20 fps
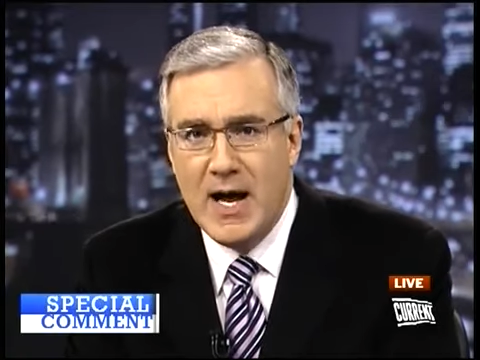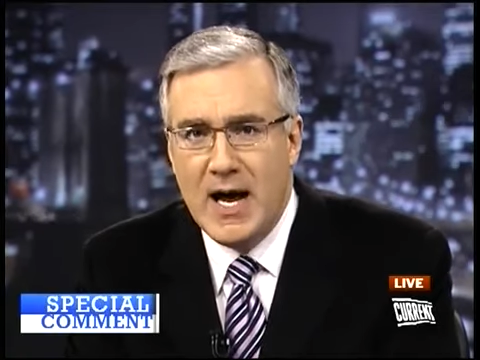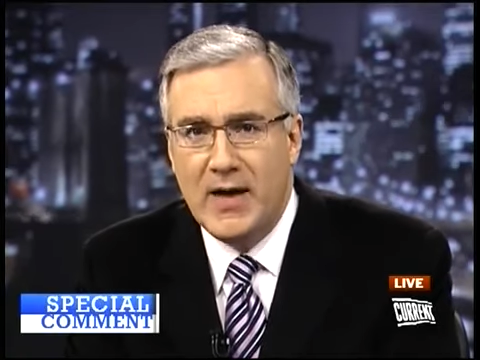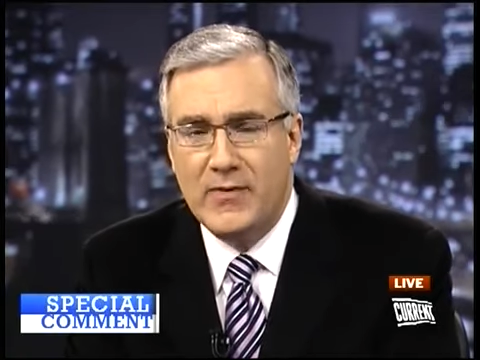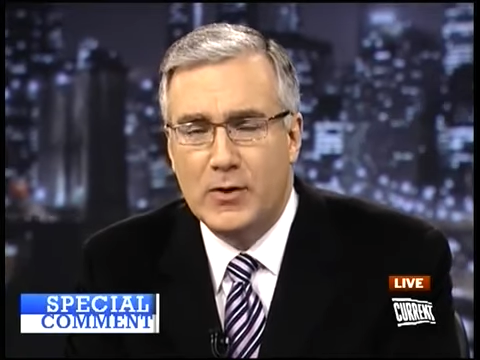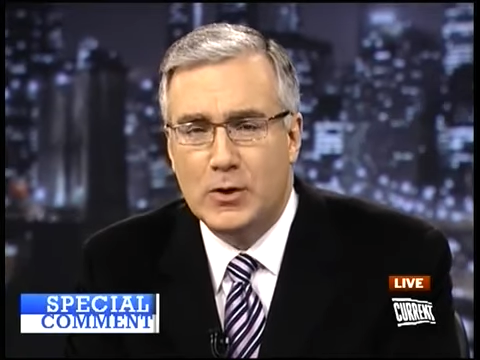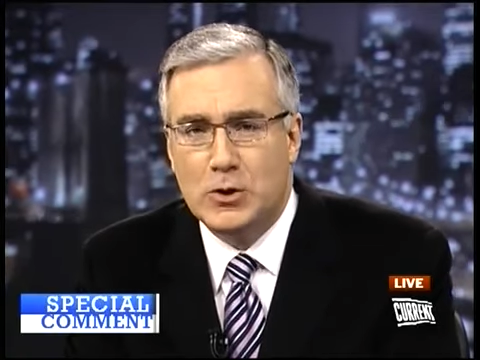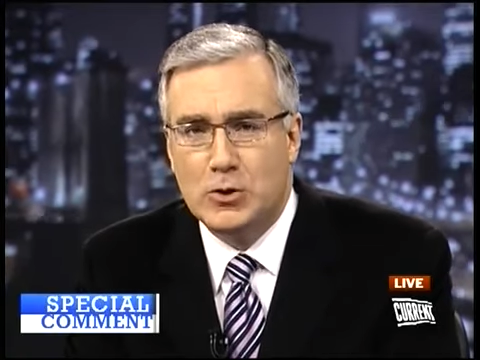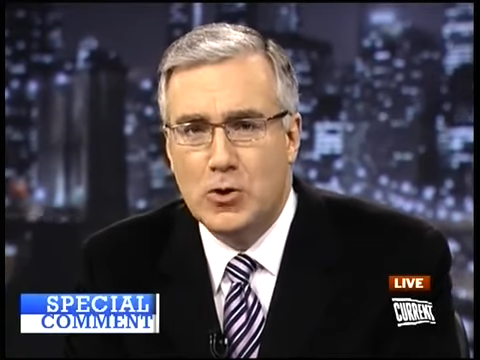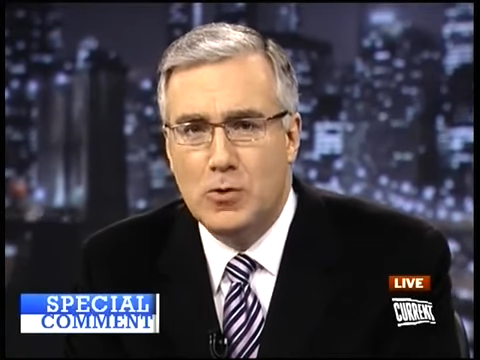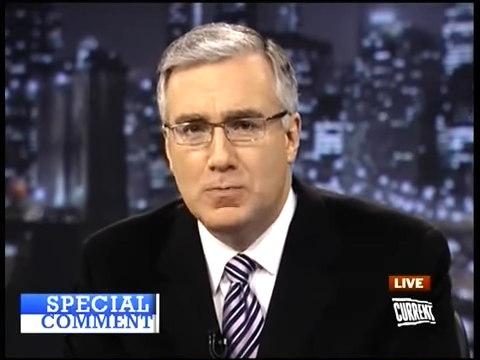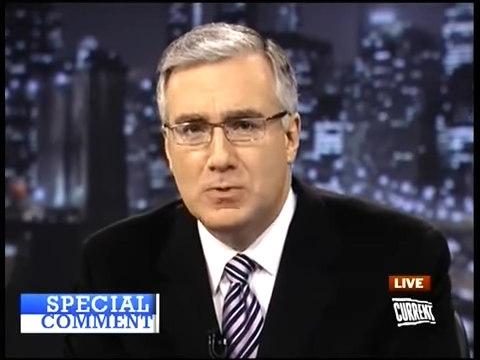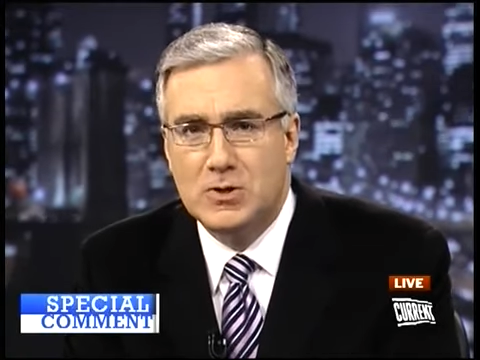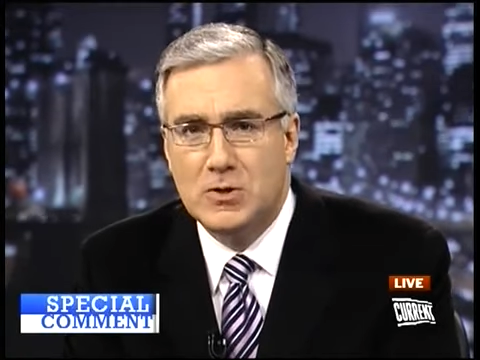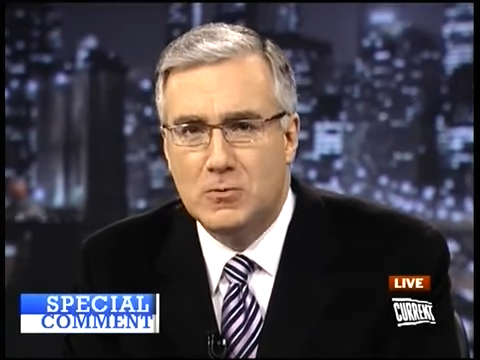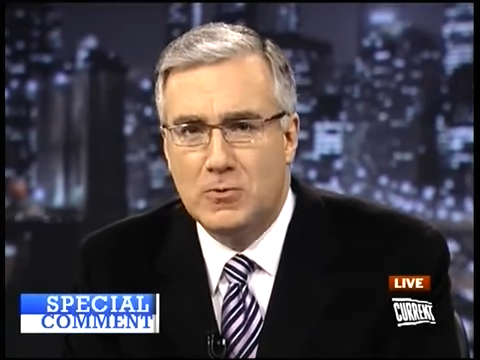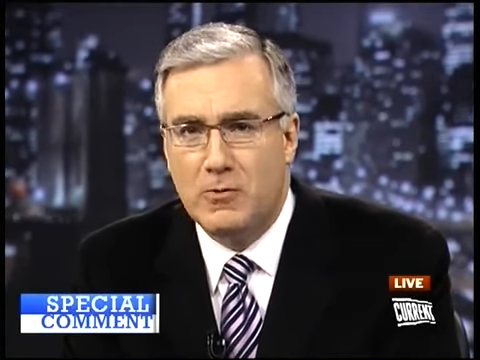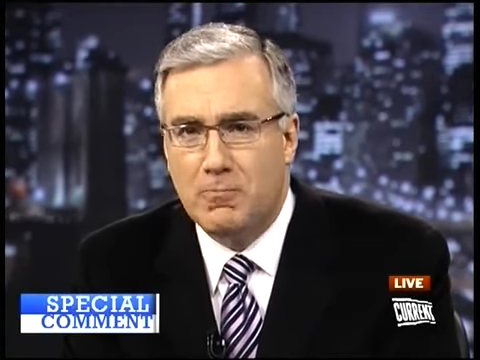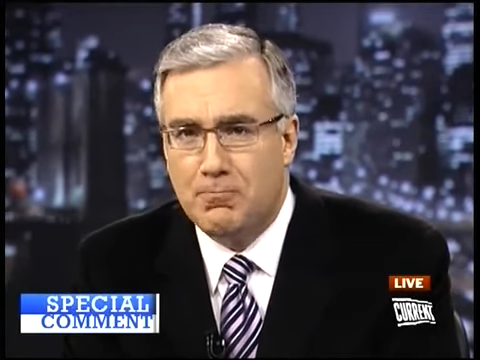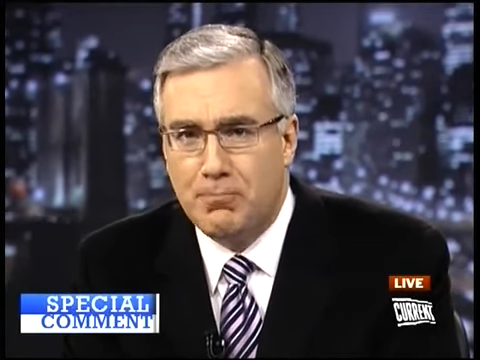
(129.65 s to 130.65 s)
and the troops
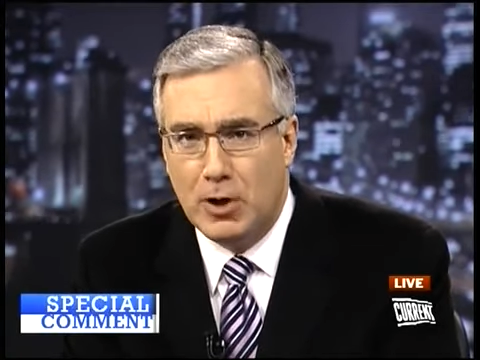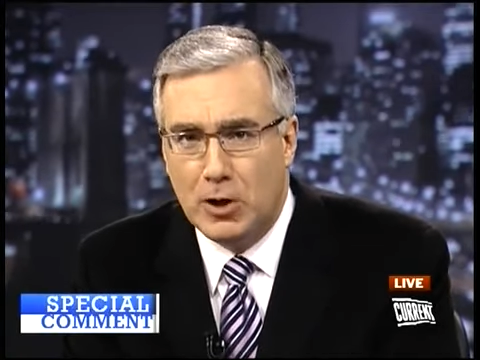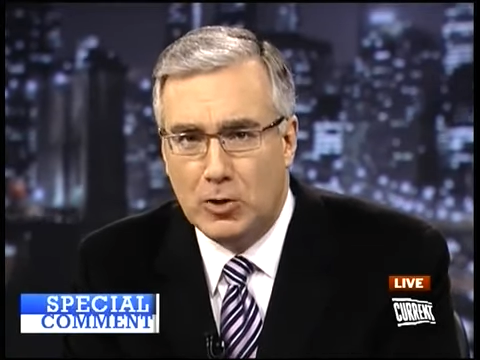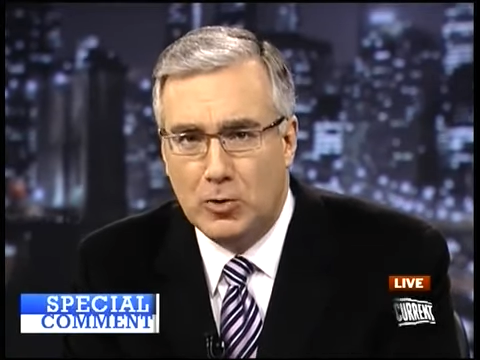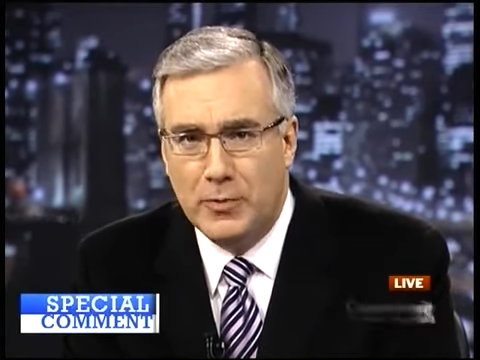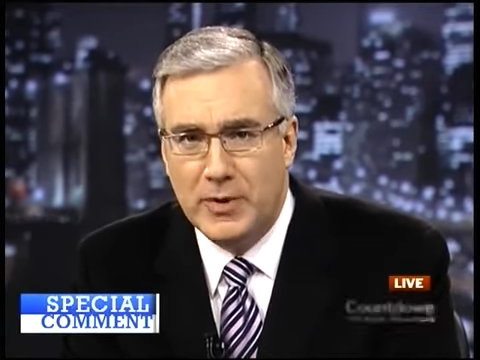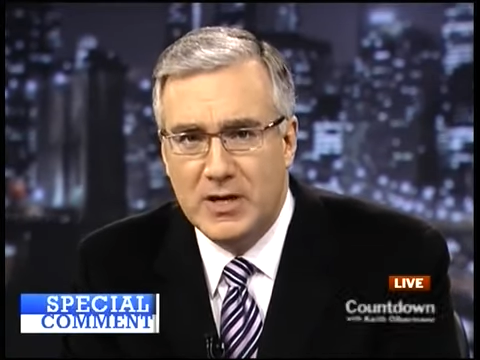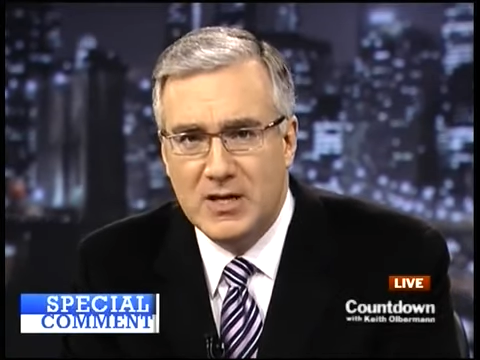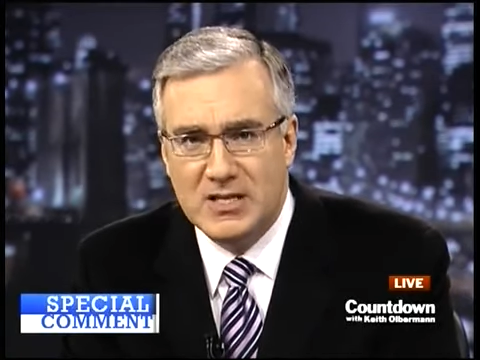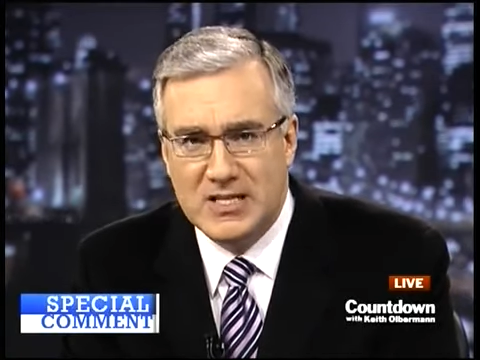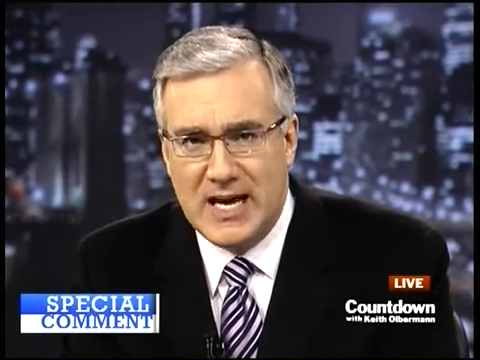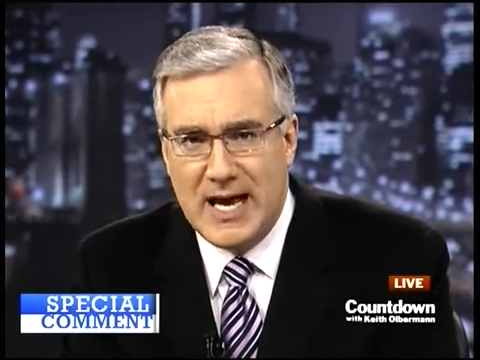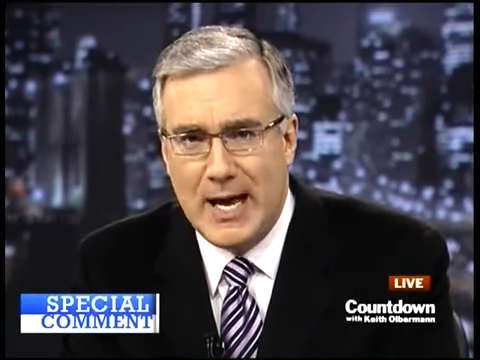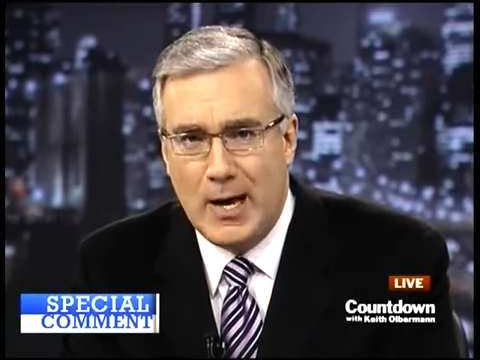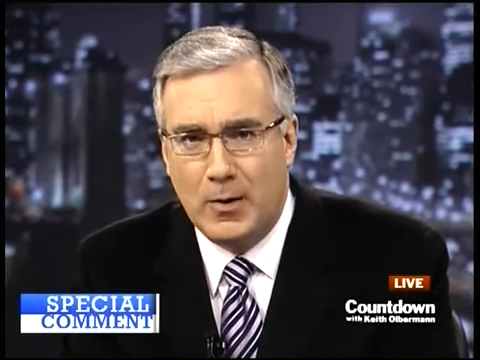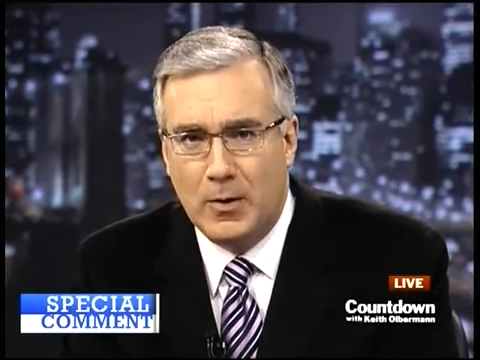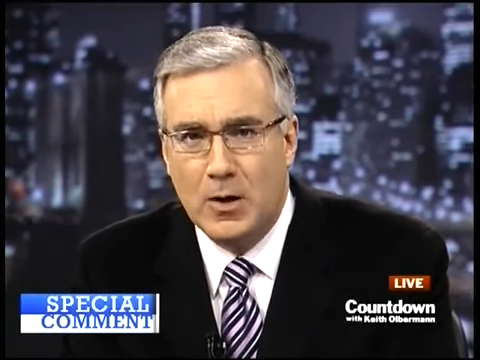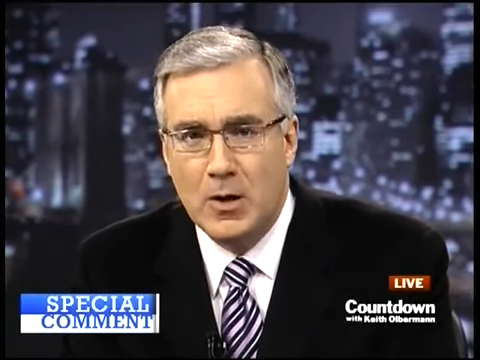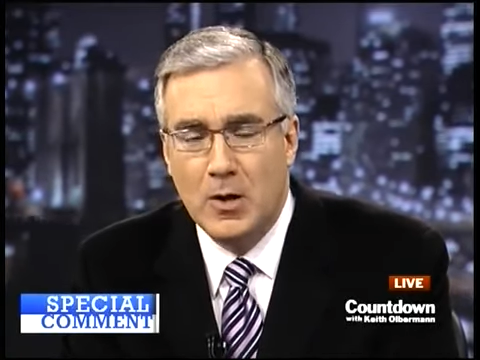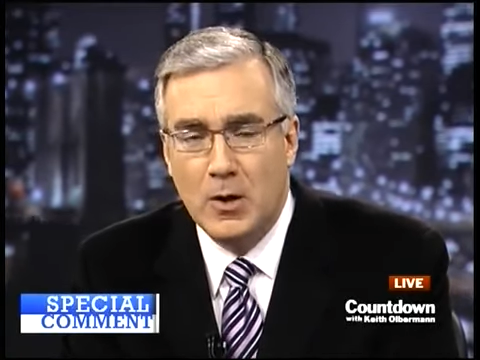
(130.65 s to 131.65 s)
to the Pullman
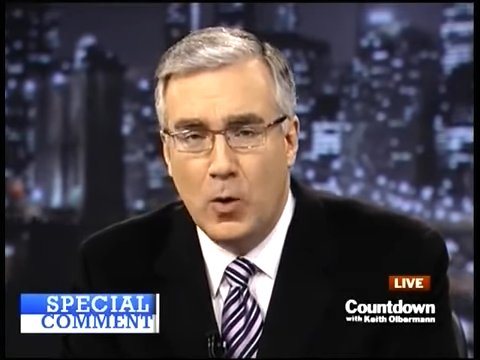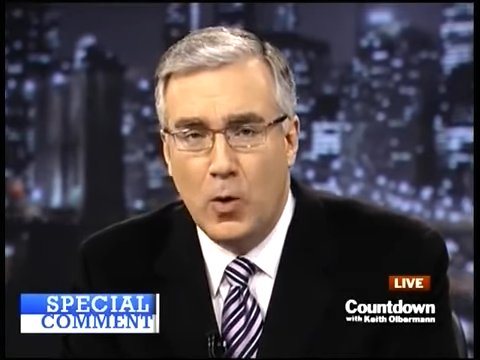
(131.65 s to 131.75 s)
town,